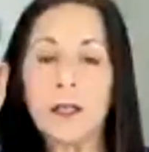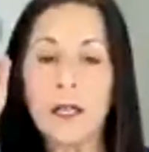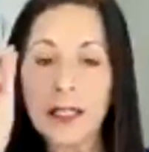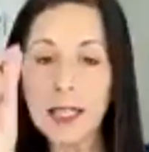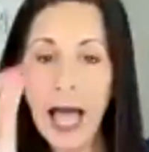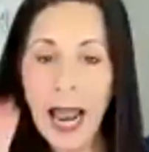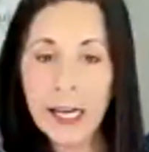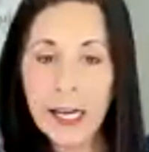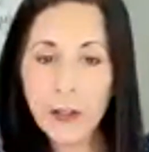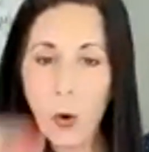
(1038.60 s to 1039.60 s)

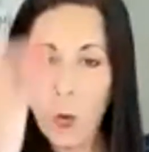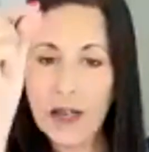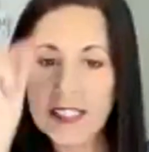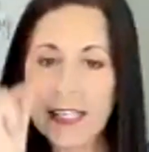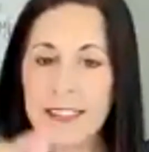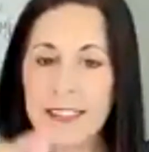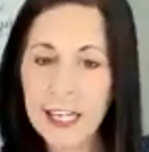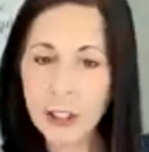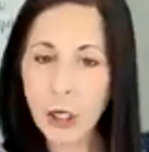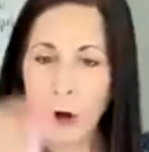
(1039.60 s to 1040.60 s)
Goliath was the
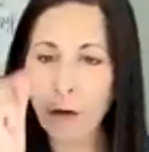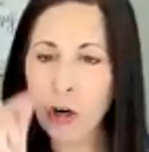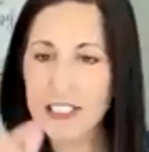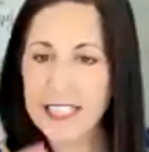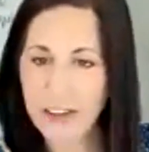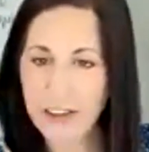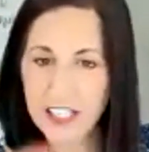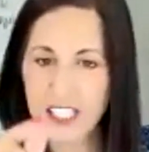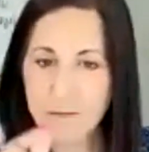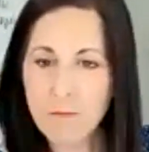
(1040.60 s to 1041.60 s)
signal for
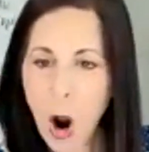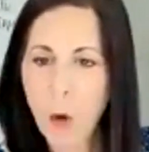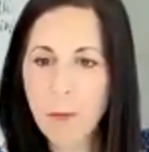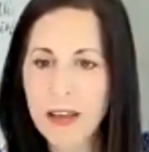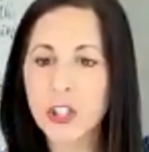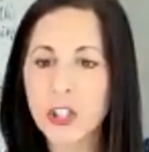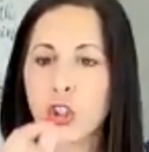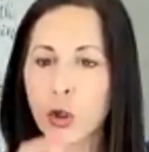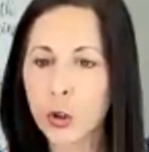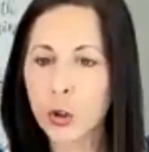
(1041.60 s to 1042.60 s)
David's moment.
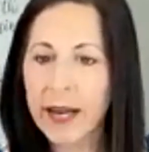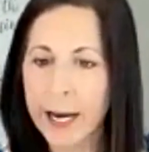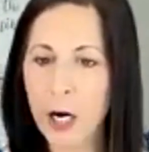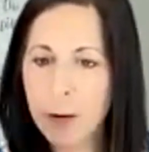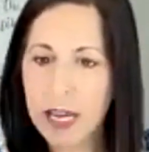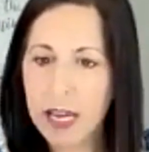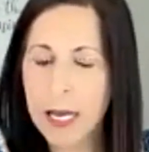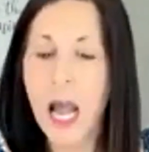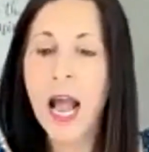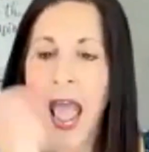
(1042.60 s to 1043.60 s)
Do you hear me?
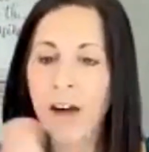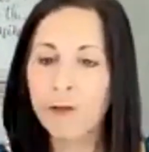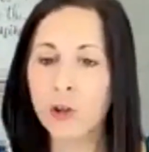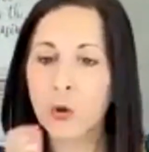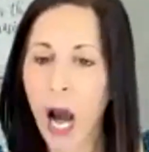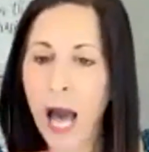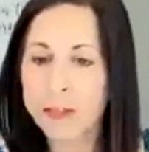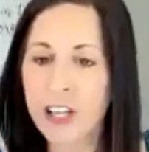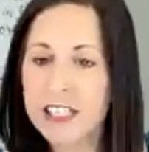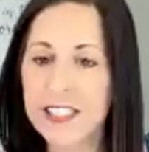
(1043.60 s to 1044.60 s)
Have you caught
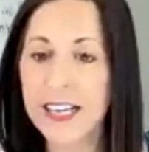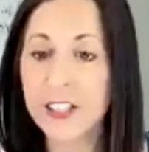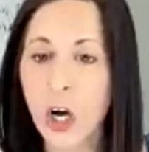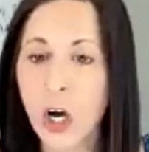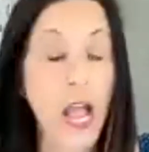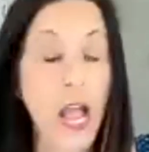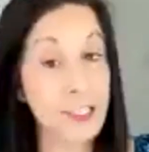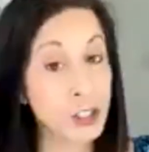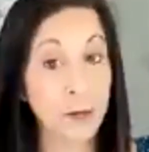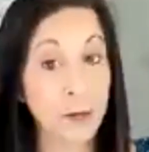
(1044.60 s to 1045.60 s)
the signal? It
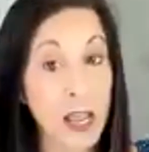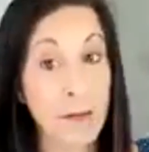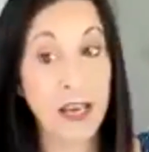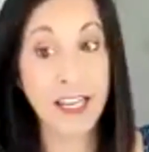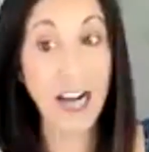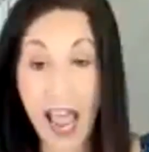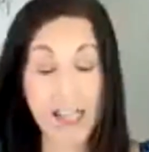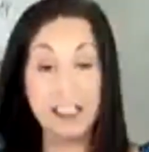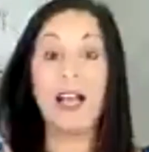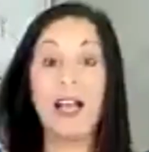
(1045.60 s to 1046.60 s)
took me a minute. I had
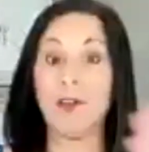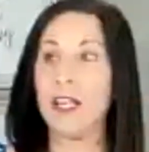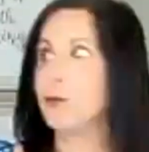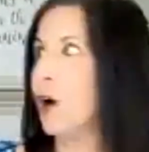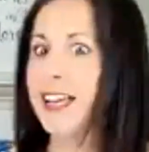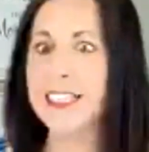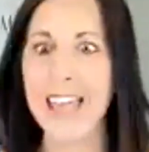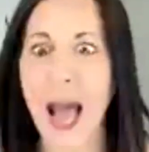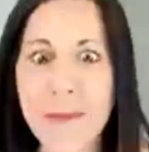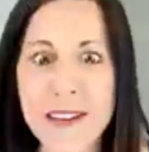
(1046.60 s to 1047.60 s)
to like realize what is
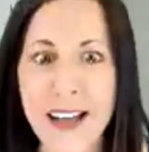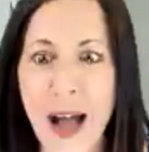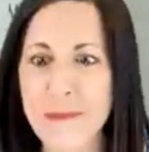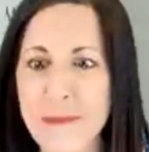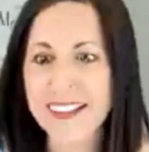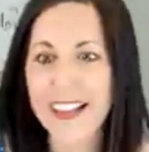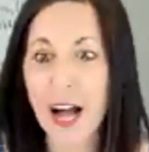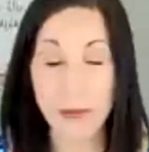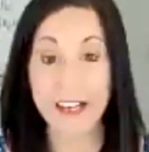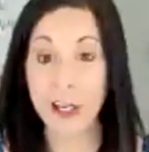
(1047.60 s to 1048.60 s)
happening. I am like
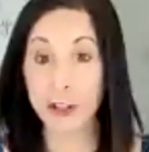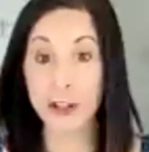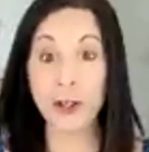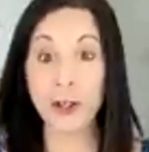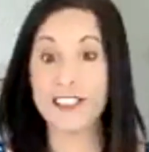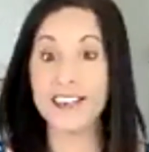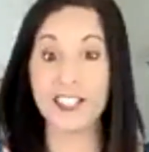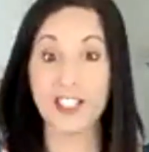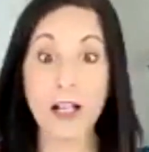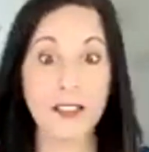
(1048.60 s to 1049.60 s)
being accused and
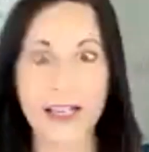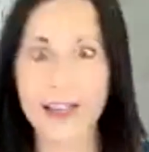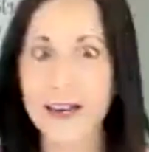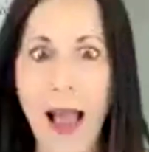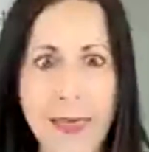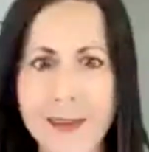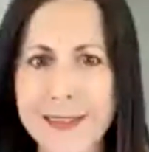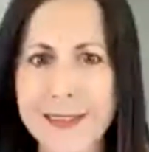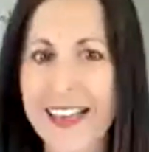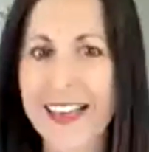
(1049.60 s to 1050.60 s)
assaulted, and I, this
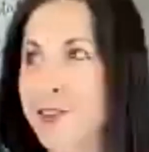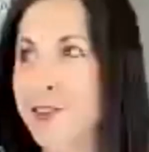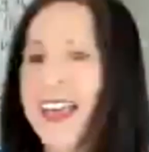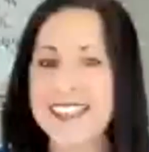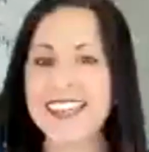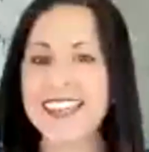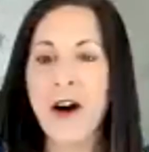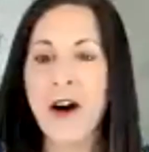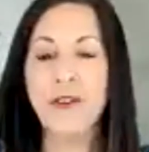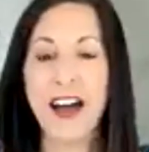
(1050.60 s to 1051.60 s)
is like crazy.
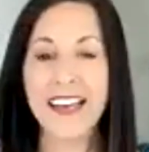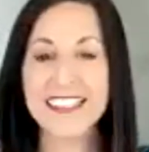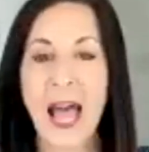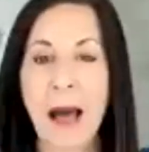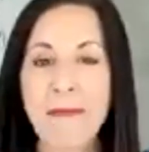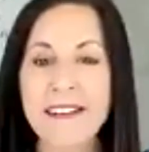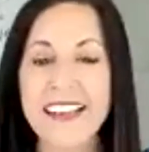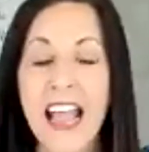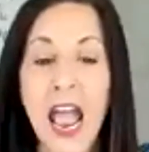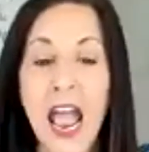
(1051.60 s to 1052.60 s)
What is happening?
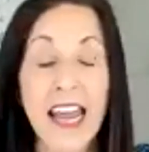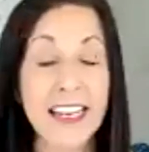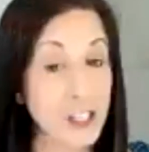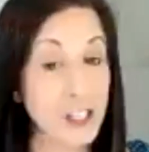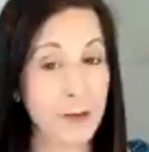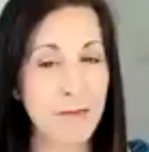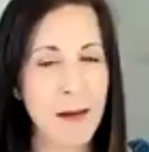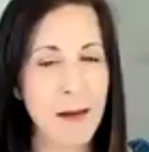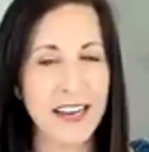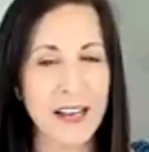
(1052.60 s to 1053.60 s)
And it took me
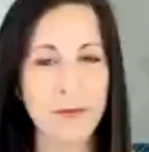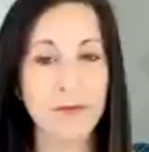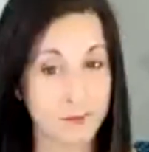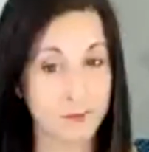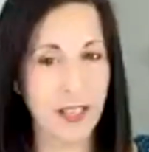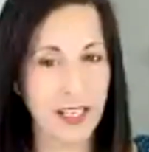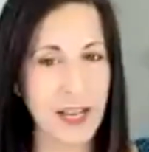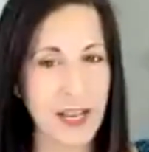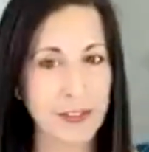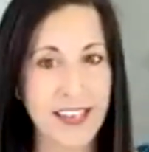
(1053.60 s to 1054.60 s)
a minute, a
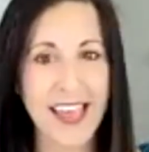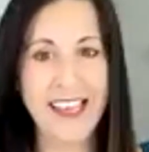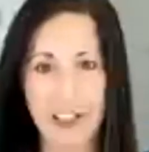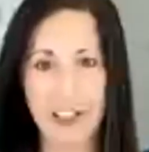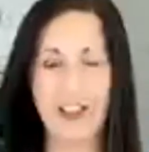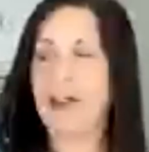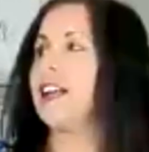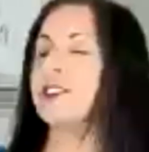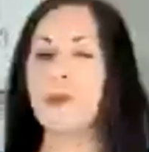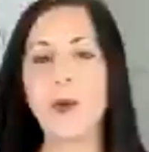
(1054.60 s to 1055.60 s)
couple days of like,
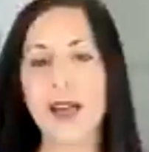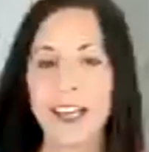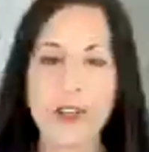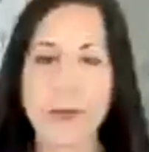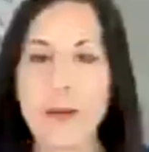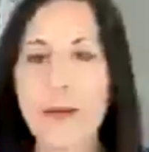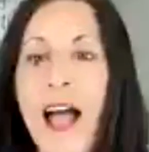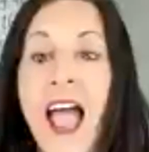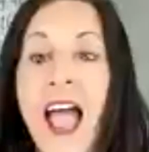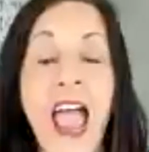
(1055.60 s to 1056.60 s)
okay, so what do I got to do? Blah, blah.
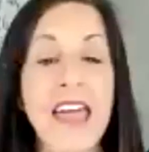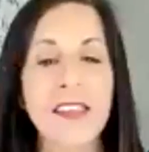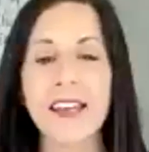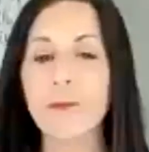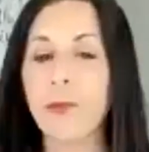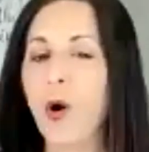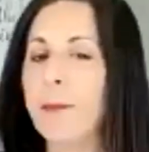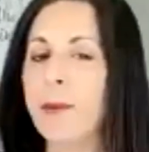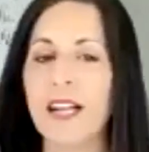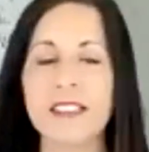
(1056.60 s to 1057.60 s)
And then, boy,
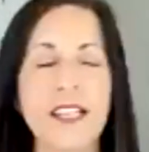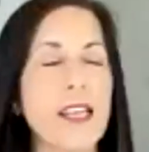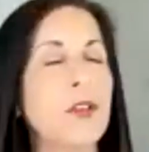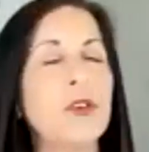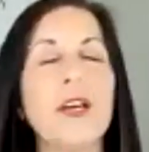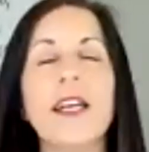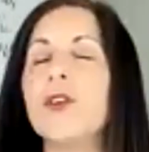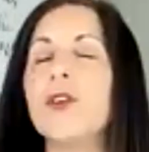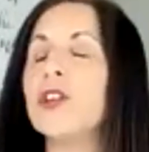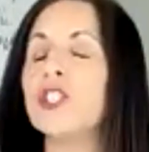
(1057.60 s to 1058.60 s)
but I'll tell you, when you get
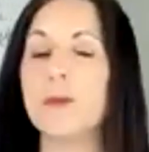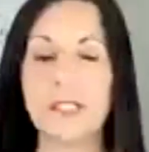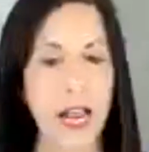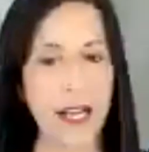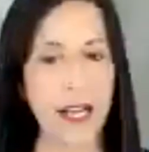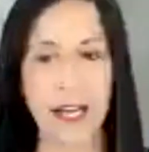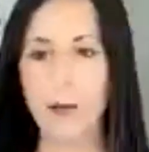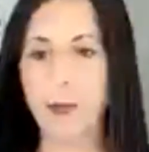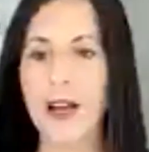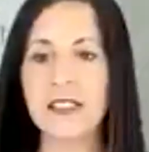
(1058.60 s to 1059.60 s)
into worship, because then I got in the
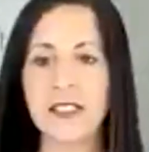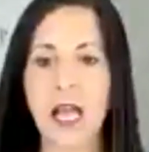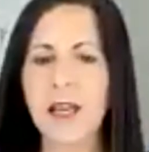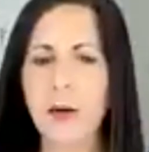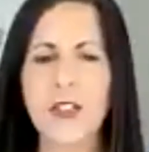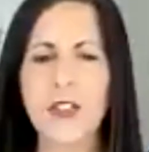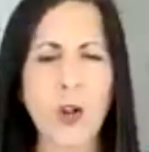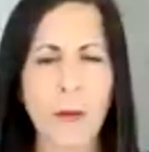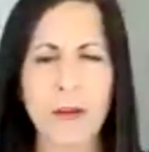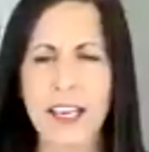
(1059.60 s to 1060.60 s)
presence, I began, and the
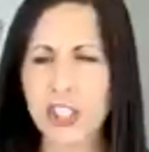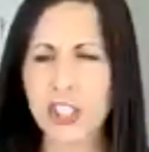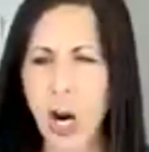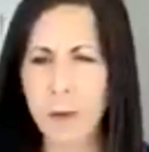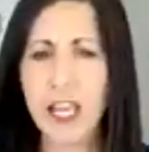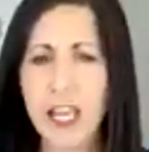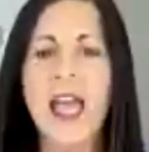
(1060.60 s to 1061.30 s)
Lord began to show me.